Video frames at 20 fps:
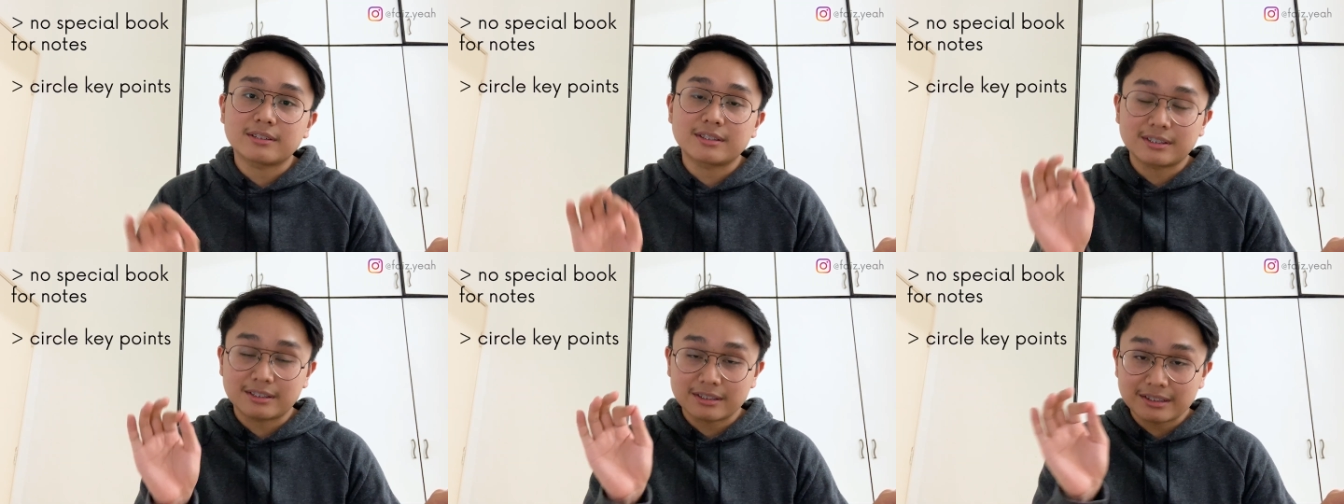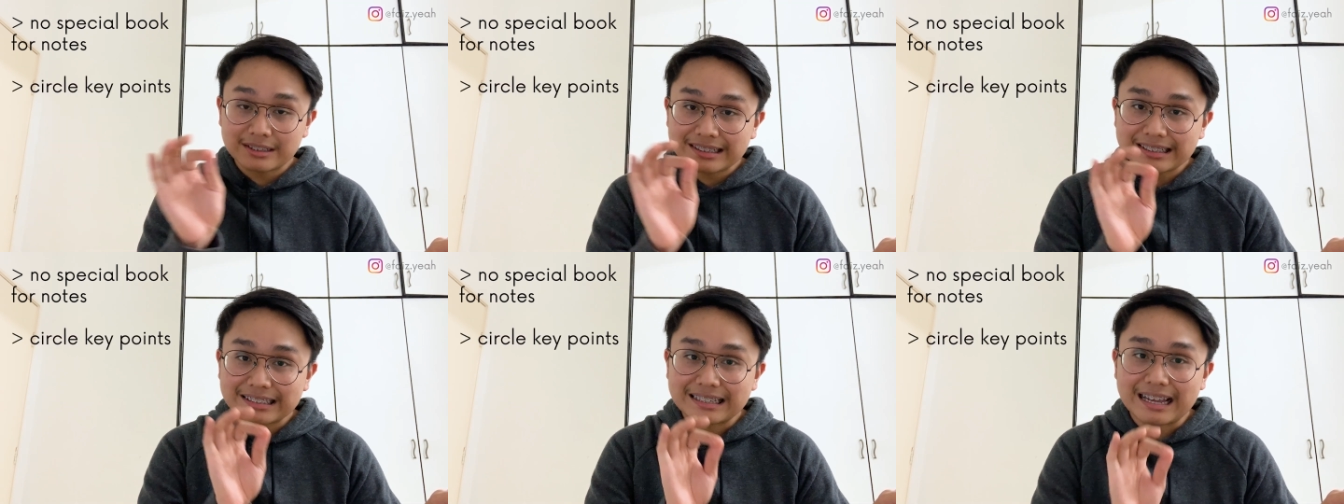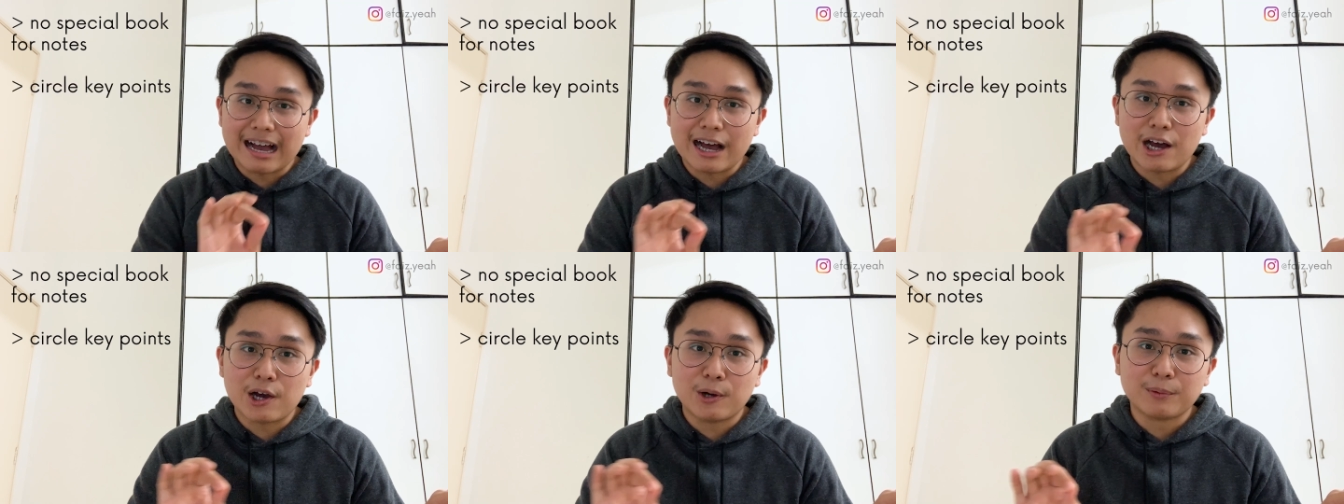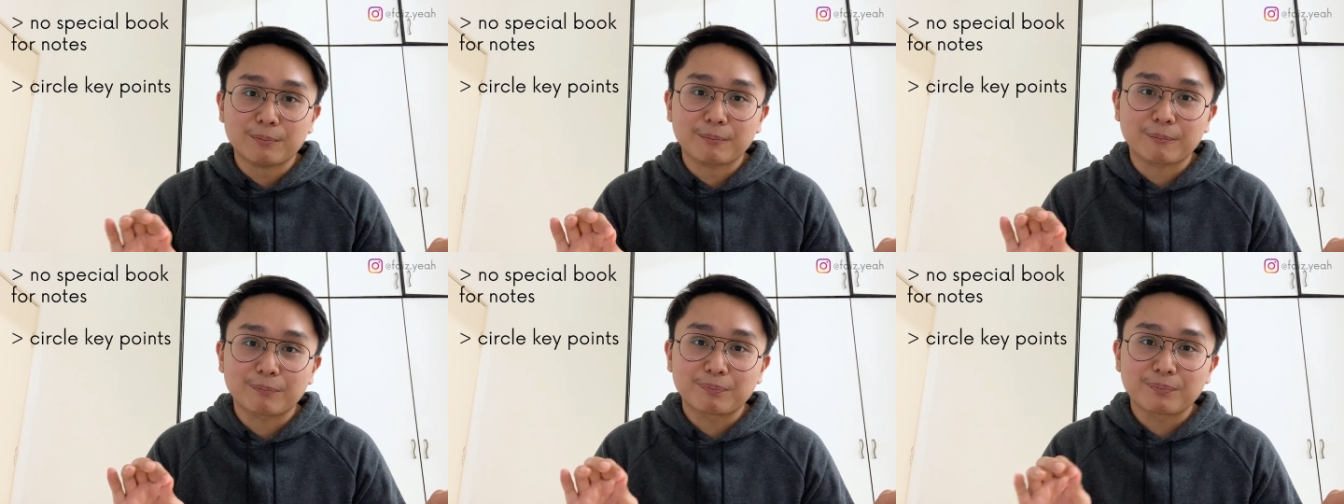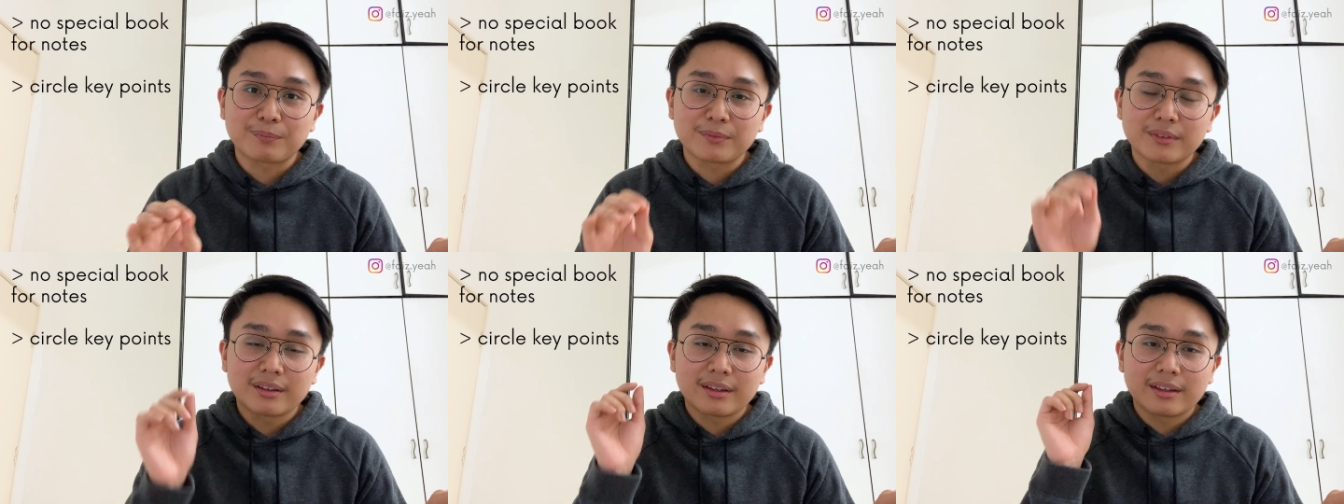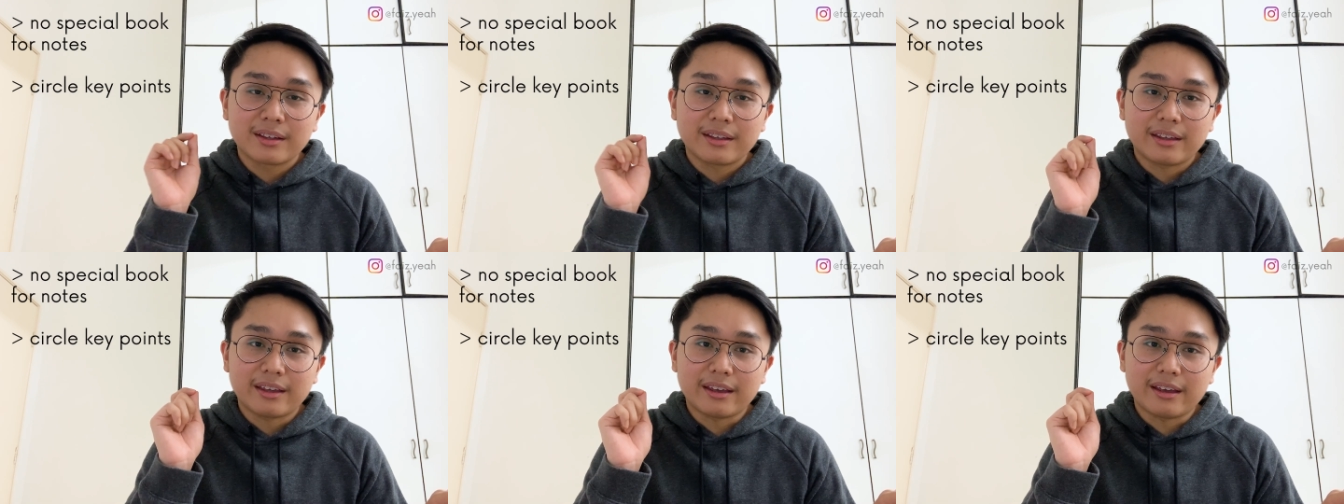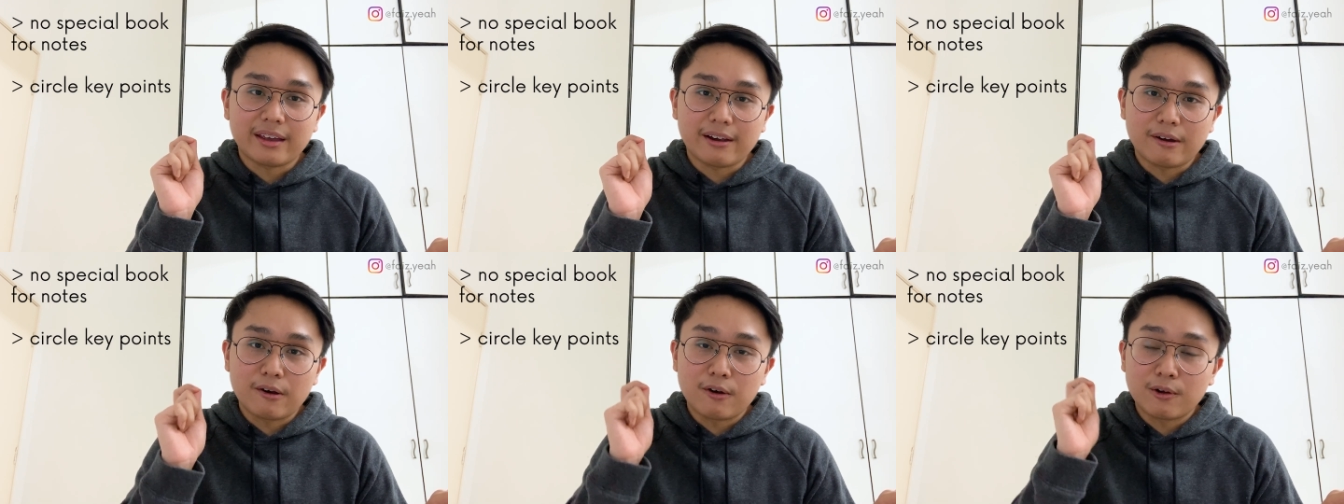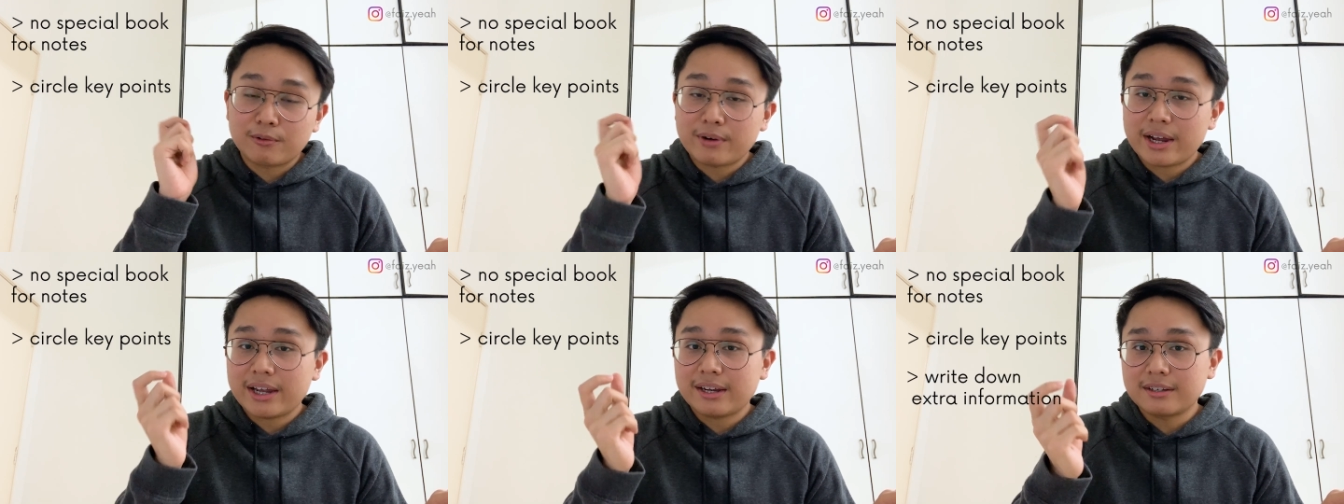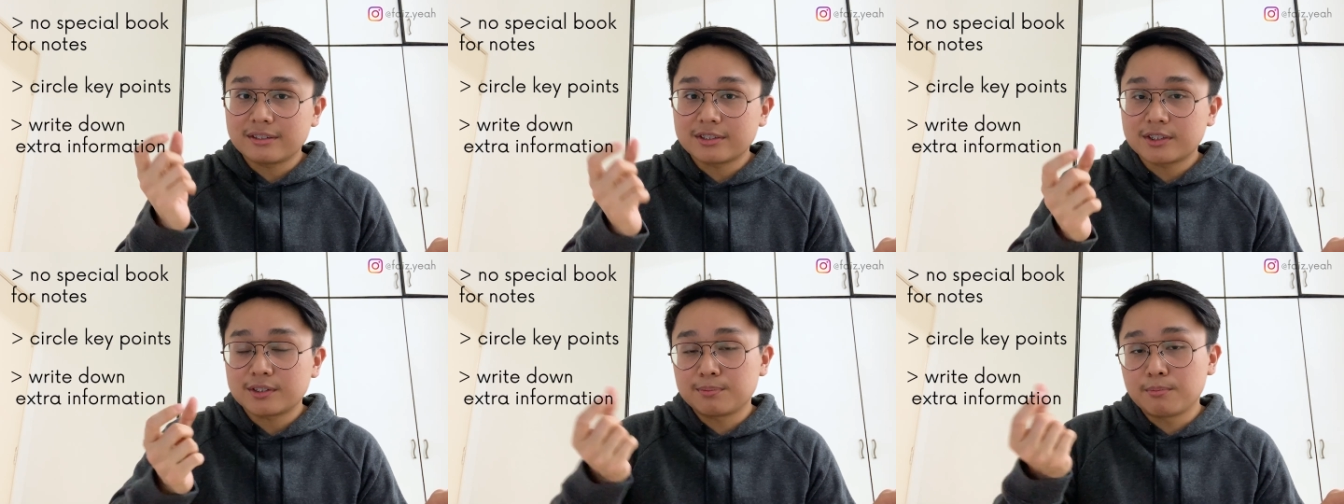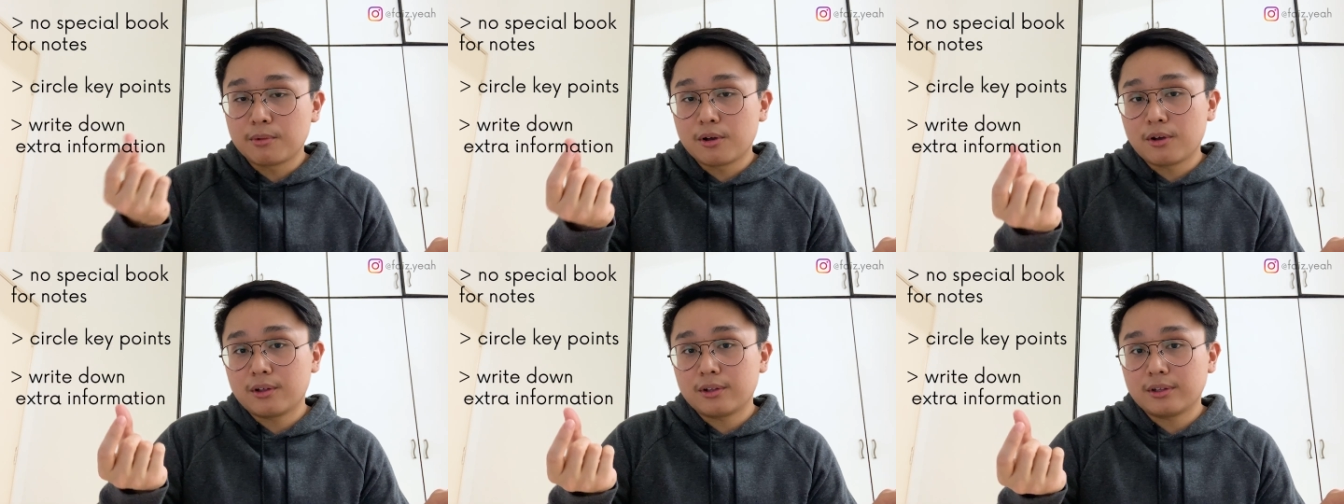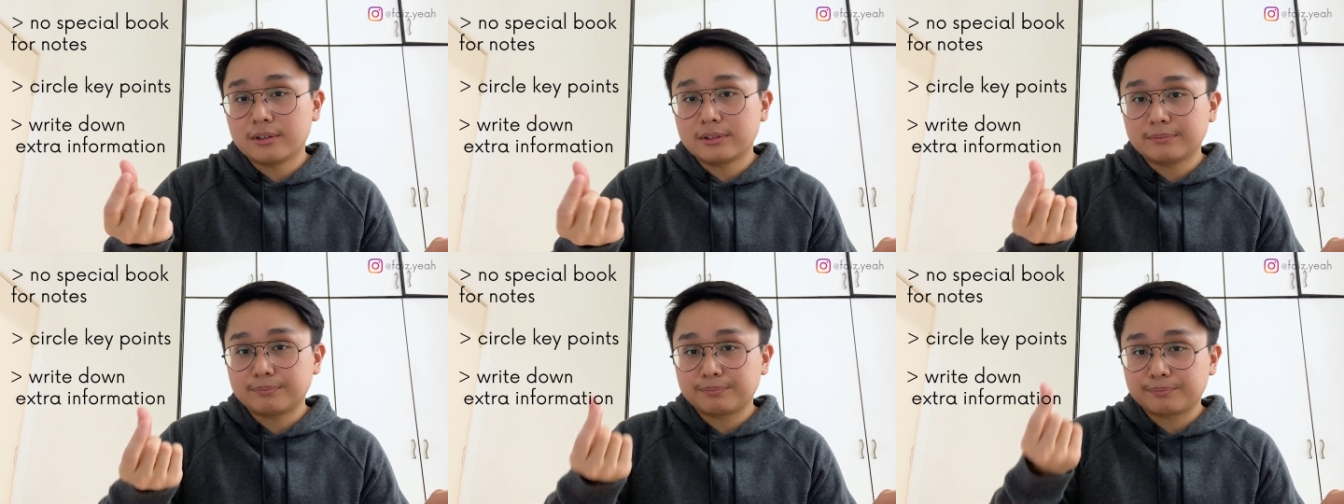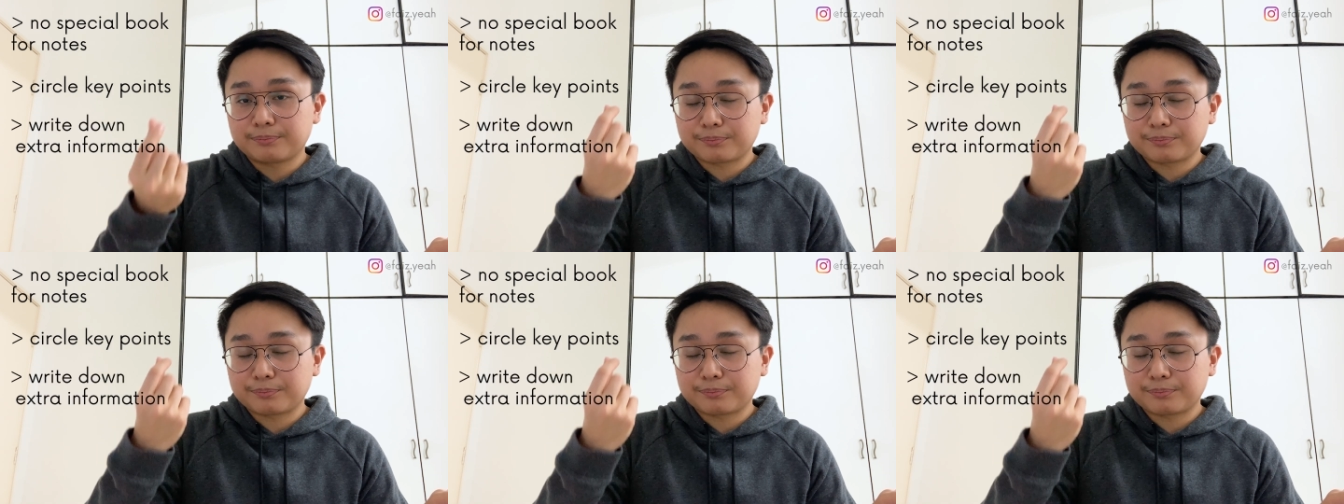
circle out or write a small